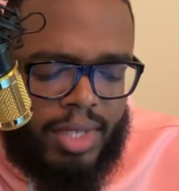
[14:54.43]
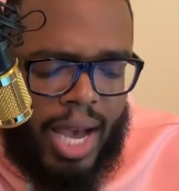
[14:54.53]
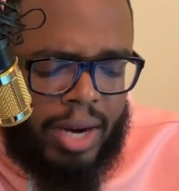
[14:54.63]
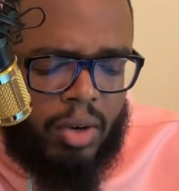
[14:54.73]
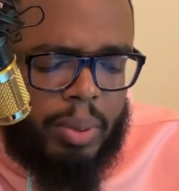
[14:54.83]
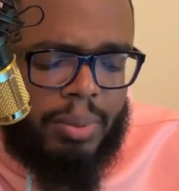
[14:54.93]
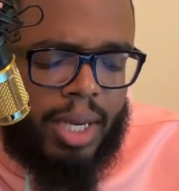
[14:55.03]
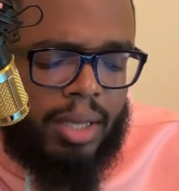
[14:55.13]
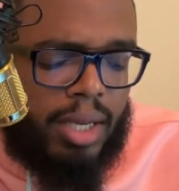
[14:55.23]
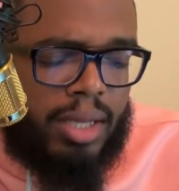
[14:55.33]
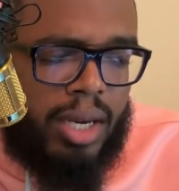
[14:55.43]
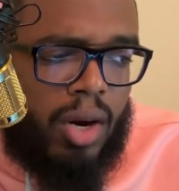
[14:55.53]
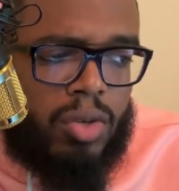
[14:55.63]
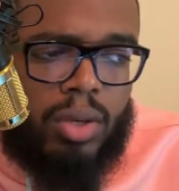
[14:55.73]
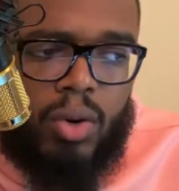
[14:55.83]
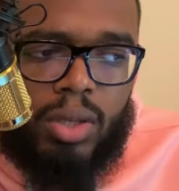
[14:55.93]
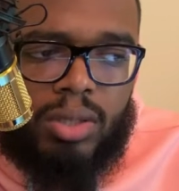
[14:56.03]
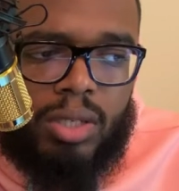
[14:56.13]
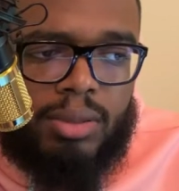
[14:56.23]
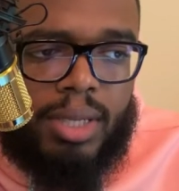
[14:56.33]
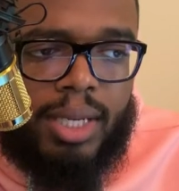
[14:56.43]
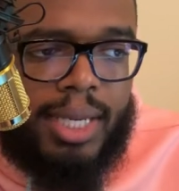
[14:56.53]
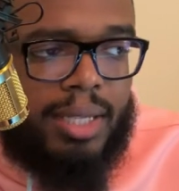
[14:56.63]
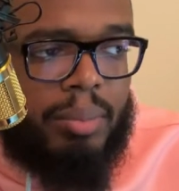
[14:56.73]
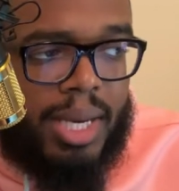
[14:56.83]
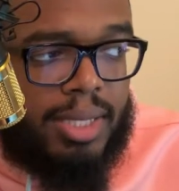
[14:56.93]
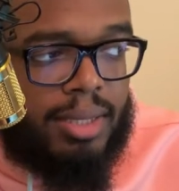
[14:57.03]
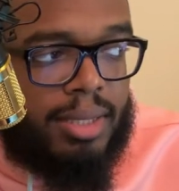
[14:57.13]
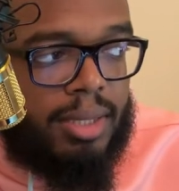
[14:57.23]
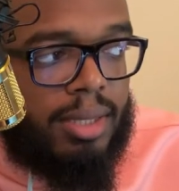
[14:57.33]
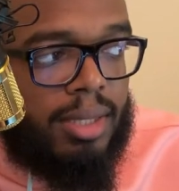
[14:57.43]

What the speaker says: I know people that look at their horoscopes on a daily basis.